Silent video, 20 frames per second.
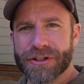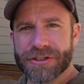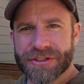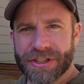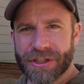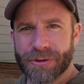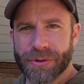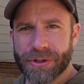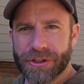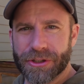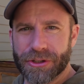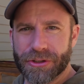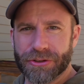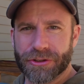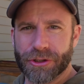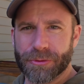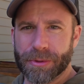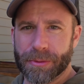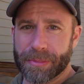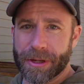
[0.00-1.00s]
first thing you want to do
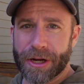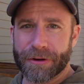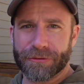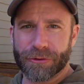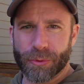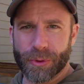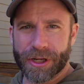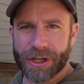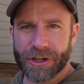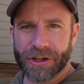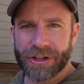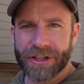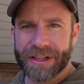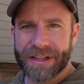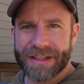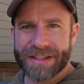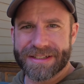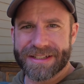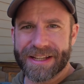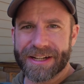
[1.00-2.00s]
to prepare for winter
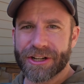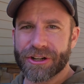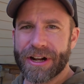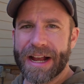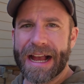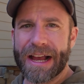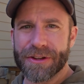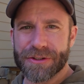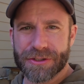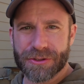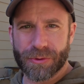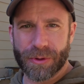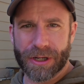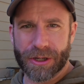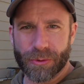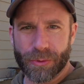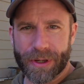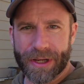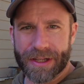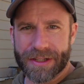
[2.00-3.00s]
is getting your house
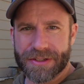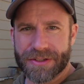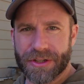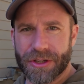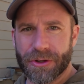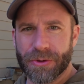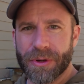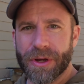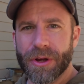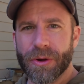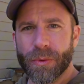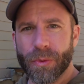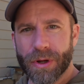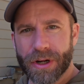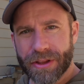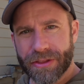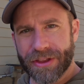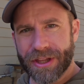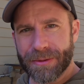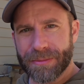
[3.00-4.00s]
squared away. So
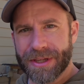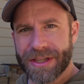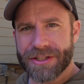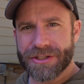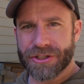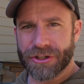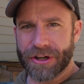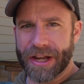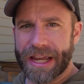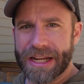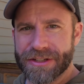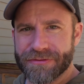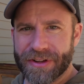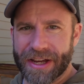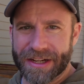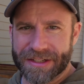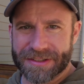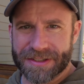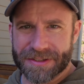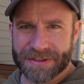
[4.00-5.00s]
one of them is your
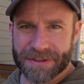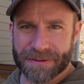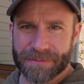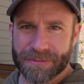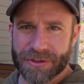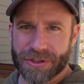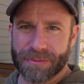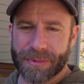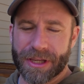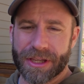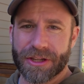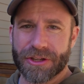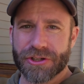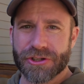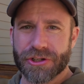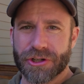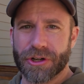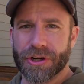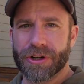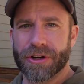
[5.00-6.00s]
HVAC system. So making
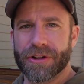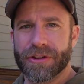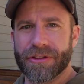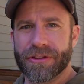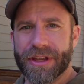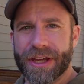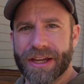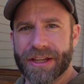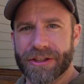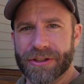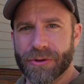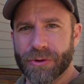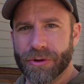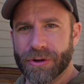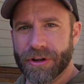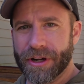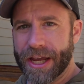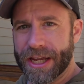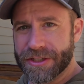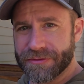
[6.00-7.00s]
sure that
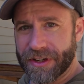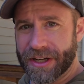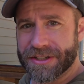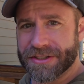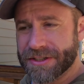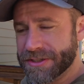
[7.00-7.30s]
your HVAC